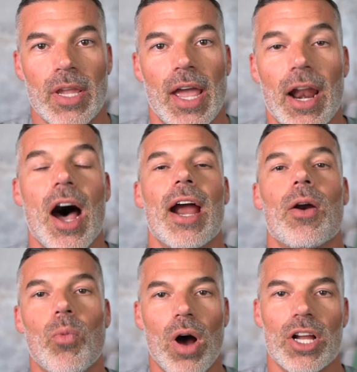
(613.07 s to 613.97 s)
and a higher
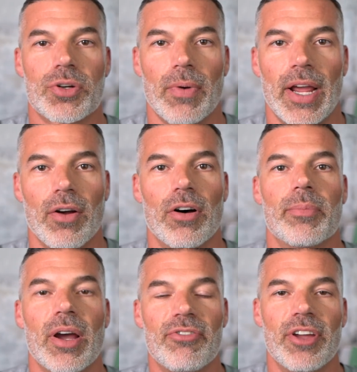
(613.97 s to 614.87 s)
watch rate on
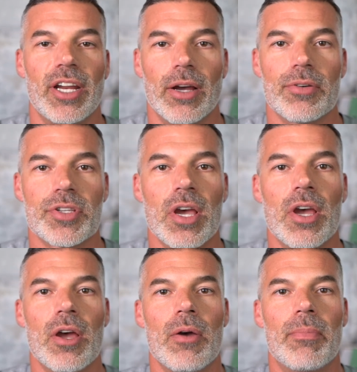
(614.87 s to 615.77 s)
my videos
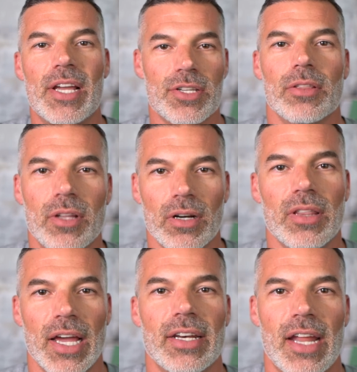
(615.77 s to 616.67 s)
because it looked
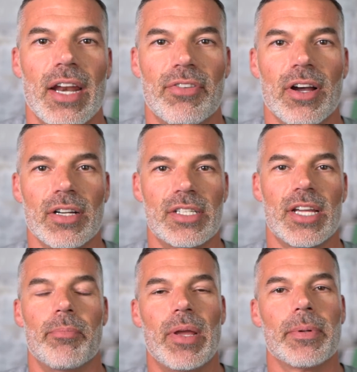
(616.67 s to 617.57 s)
like native
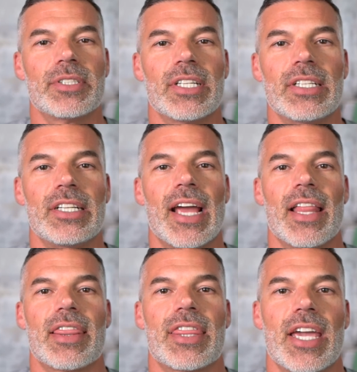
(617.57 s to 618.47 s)
content. People didn't
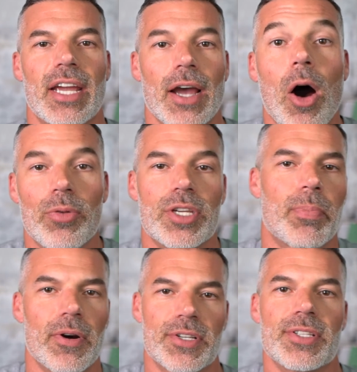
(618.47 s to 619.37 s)
yet think, oh, this
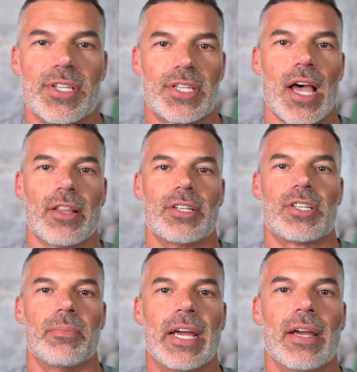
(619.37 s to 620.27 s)
person's selling
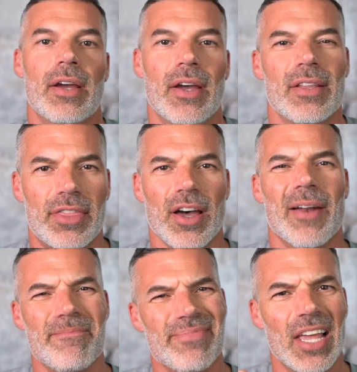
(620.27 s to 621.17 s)
to me. They
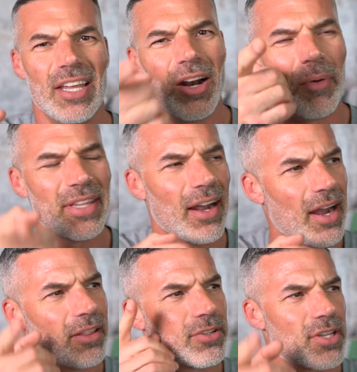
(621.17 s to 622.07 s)
thought, you know what, that
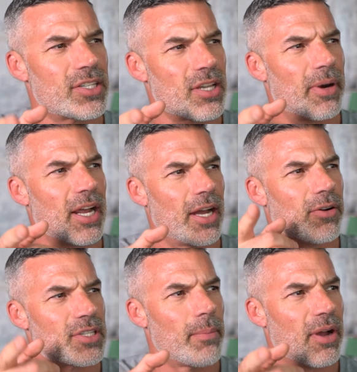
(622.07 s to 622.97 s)
guy looks like somebody I know.
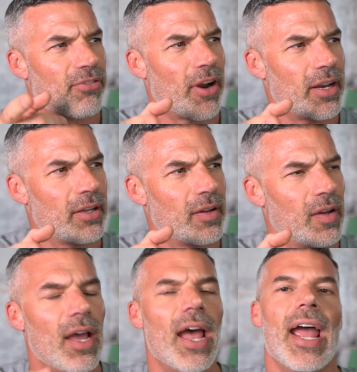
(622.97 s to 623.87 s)
Is that my friend?
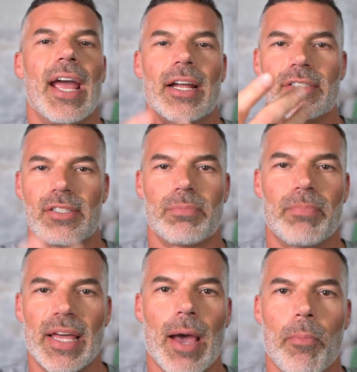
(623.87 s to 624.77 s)
And
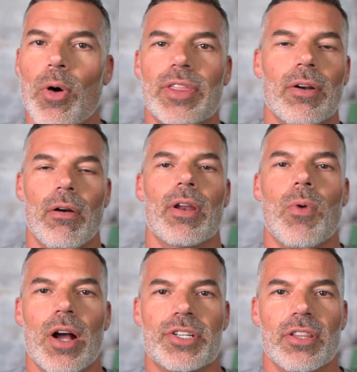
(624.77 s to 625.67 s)
by that point, they're already
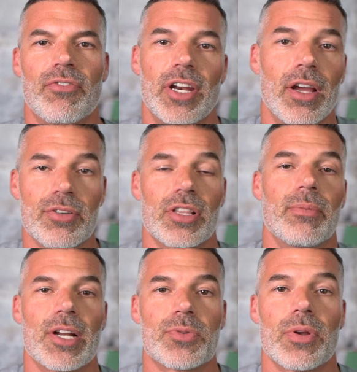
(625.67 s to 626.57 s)
watching the video, so they
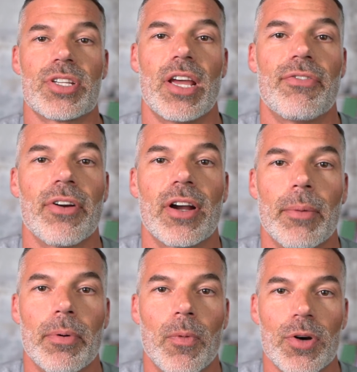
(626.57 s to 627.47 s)
might as well stay for a
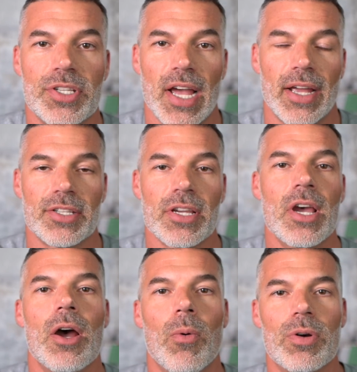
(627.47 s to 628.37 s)
couple more seconds,
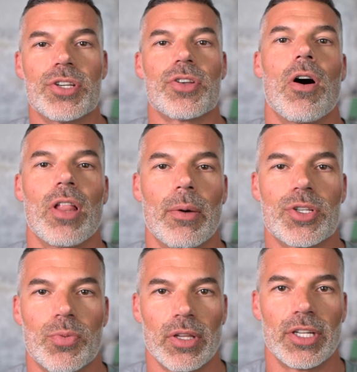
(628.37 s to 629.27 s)
which is all I
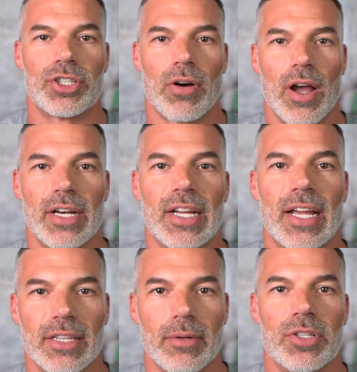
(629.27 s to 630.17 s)
was really trying to
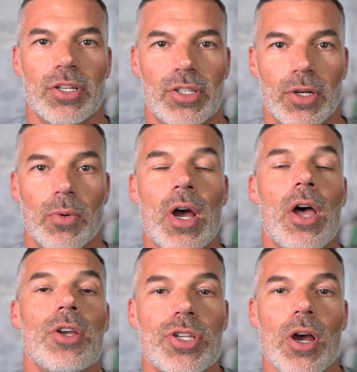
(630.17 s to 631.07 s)
get them to do.
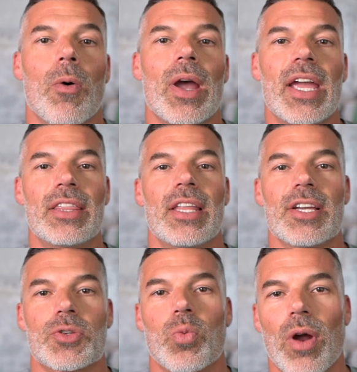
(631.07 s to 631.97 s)
So in
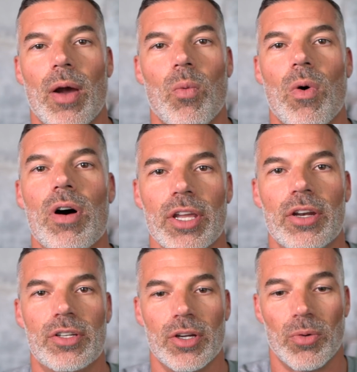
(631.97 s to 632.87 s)
this, what I want you
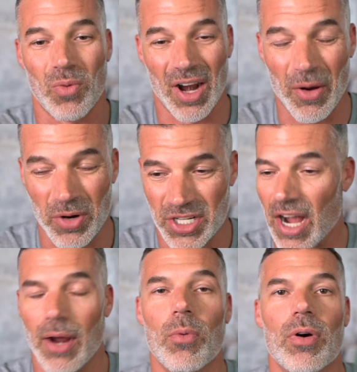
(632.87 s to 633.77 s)
to do, and what I wish
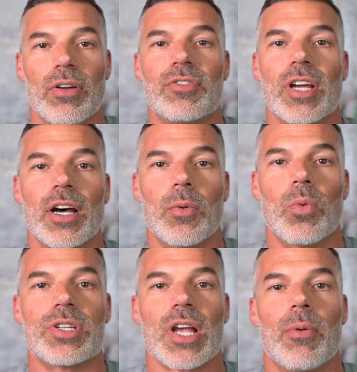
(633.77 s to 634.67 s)
I would have done,
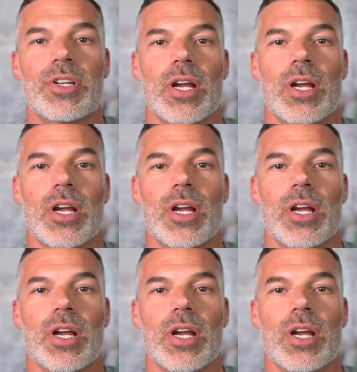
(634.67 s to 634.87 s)
was I wish